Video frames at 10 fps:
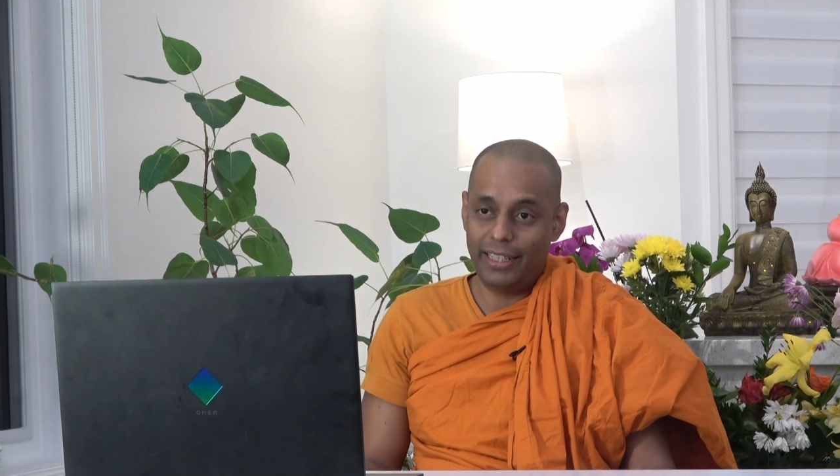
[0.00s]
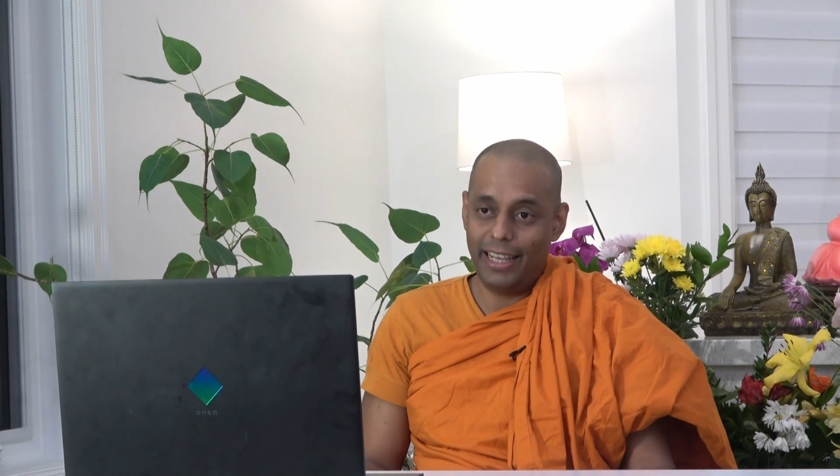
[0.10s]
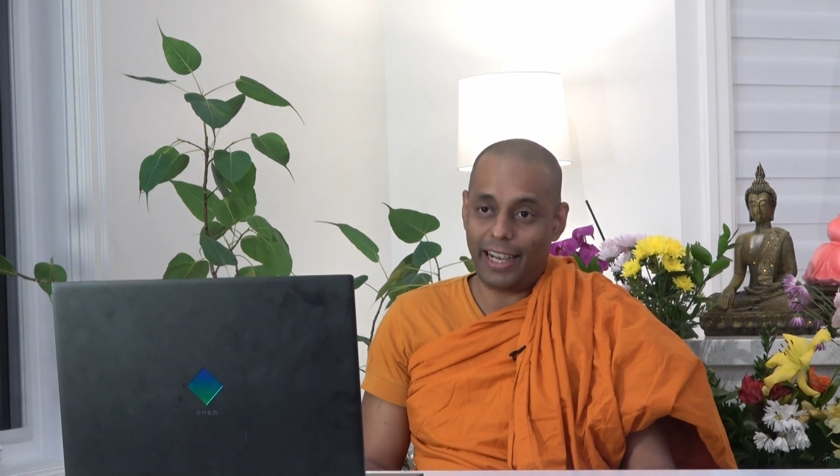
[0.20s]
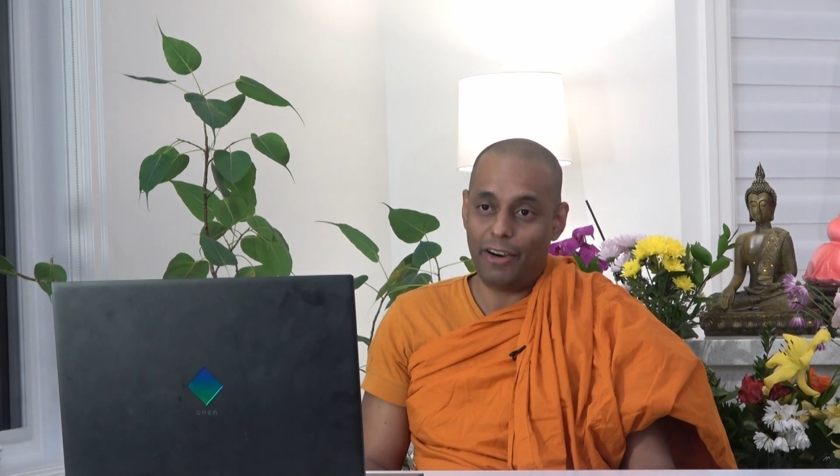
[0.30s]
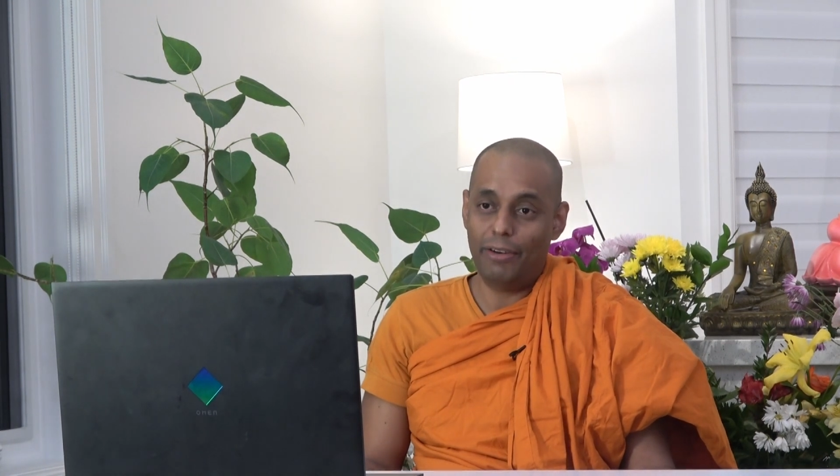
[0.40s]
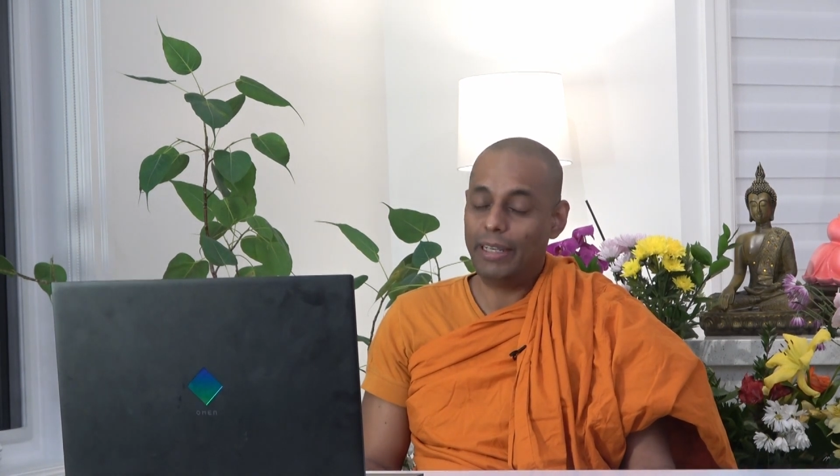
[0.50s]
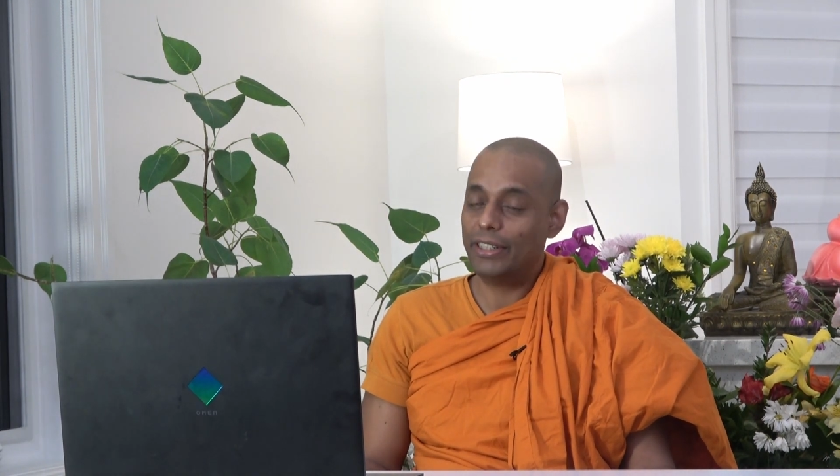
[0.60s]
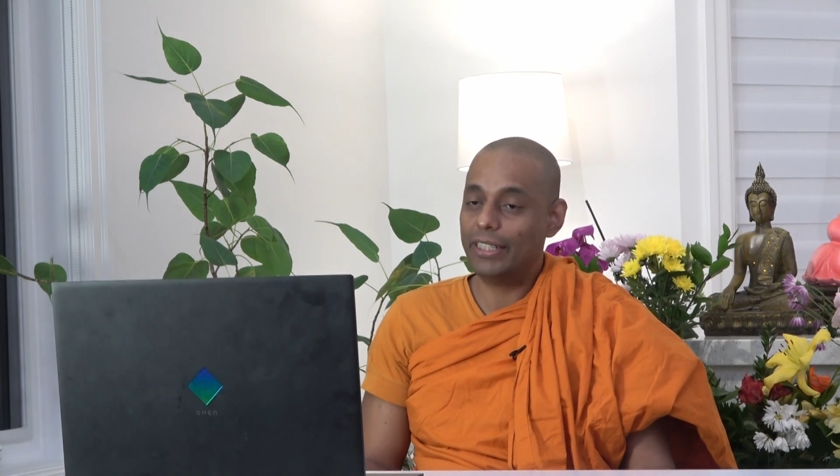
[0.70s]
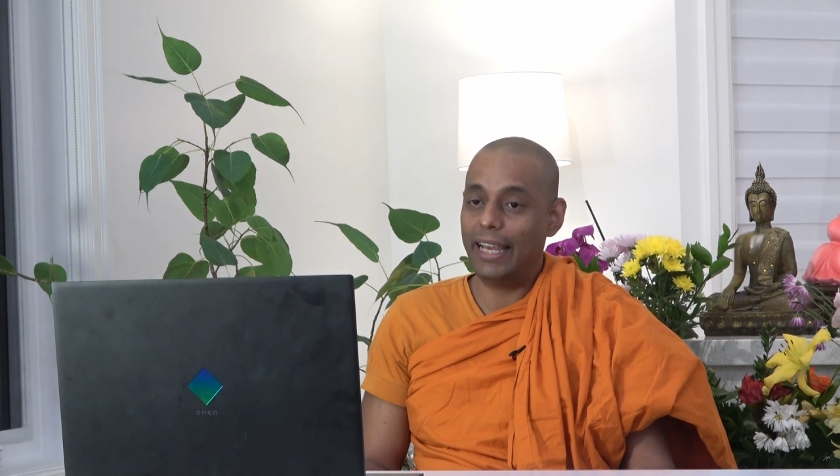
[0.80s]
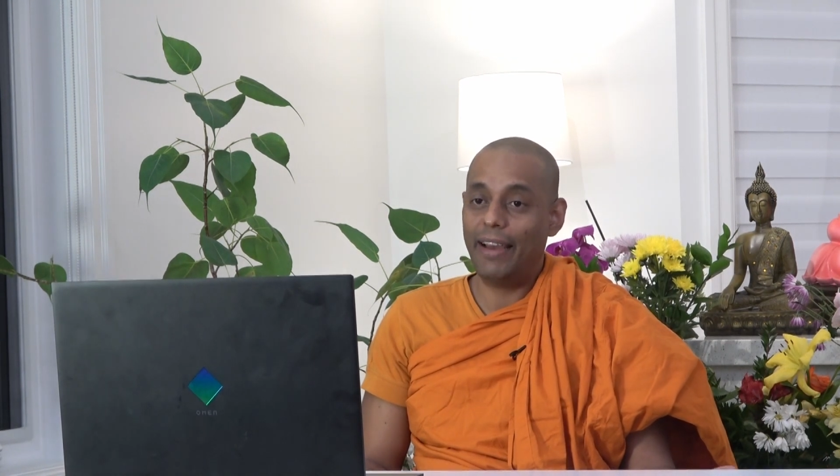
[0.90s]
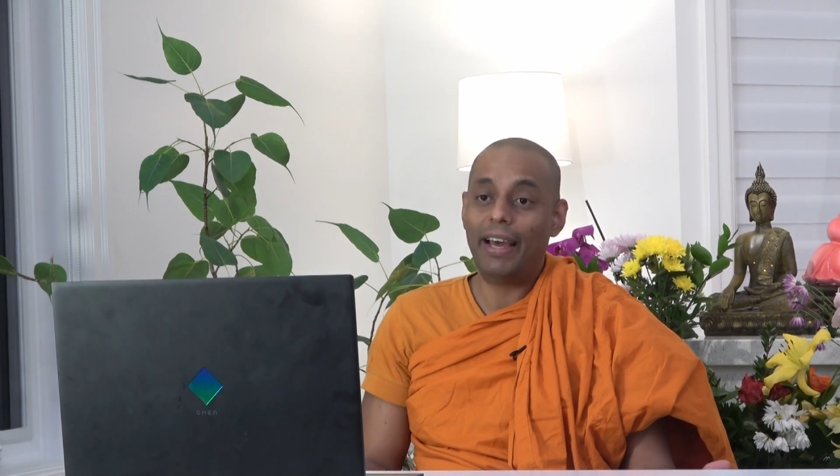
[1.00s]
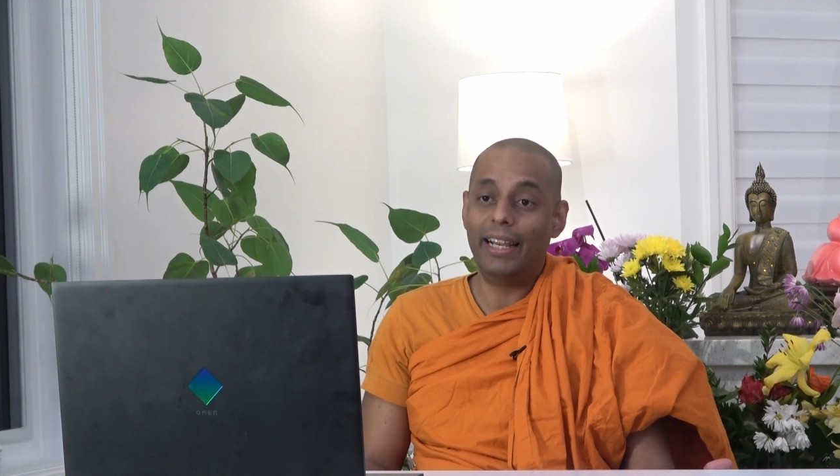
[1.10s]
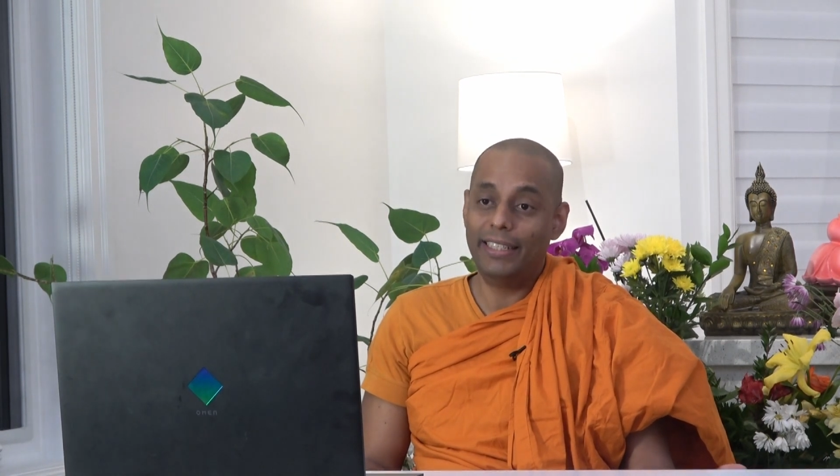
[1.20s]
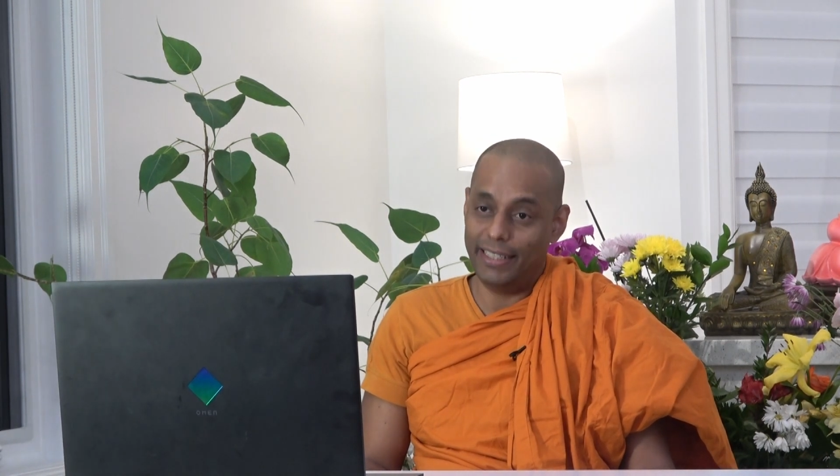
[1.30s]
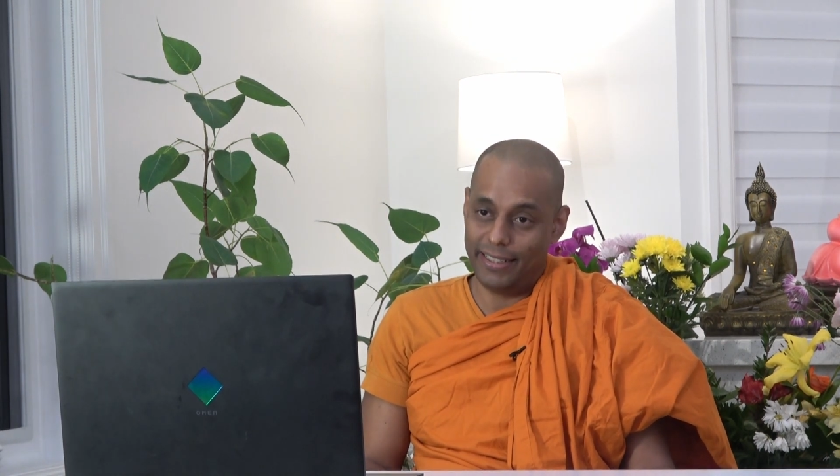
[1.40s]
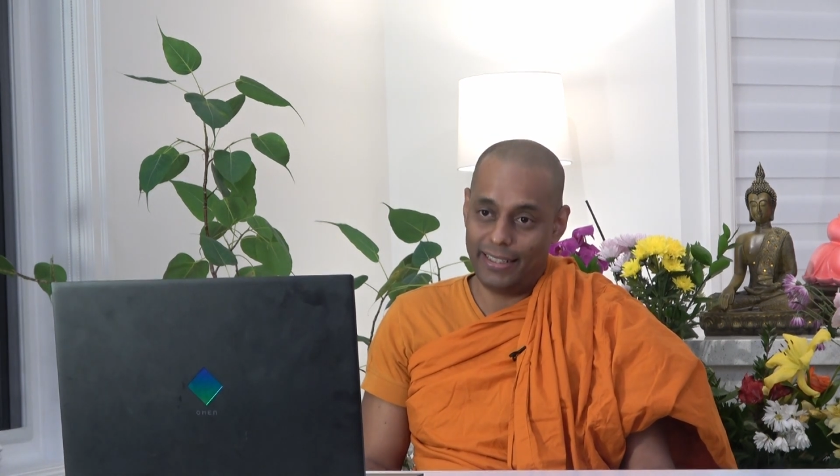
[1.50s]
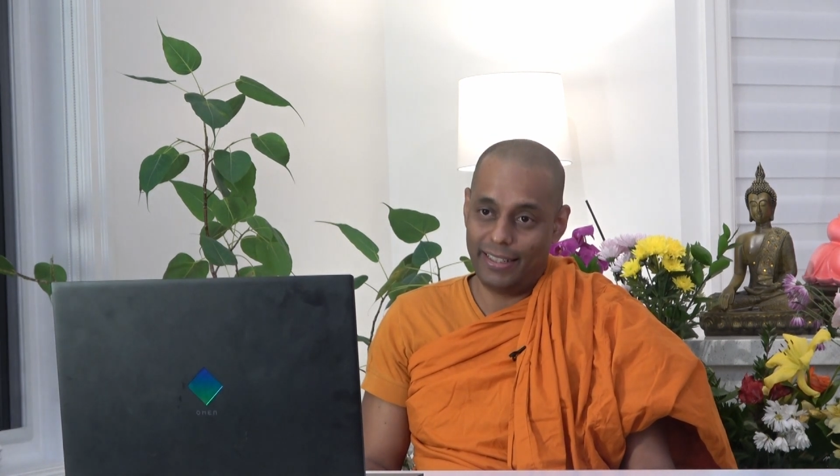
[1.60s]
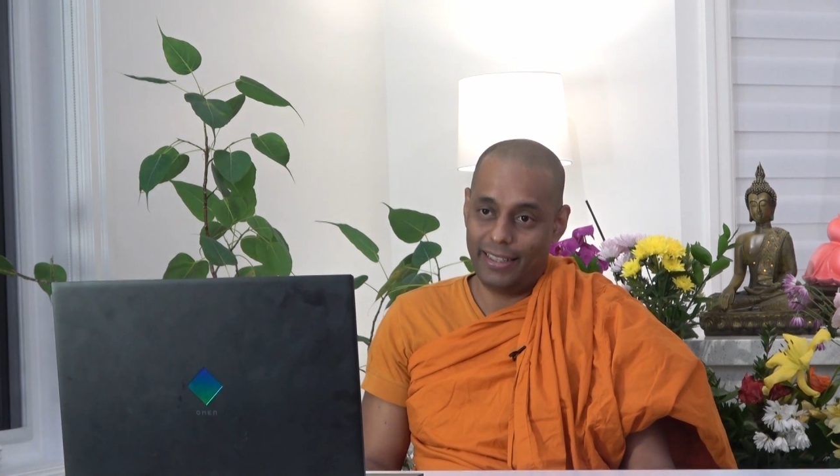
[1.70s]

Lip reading: They cannot because they have allergies.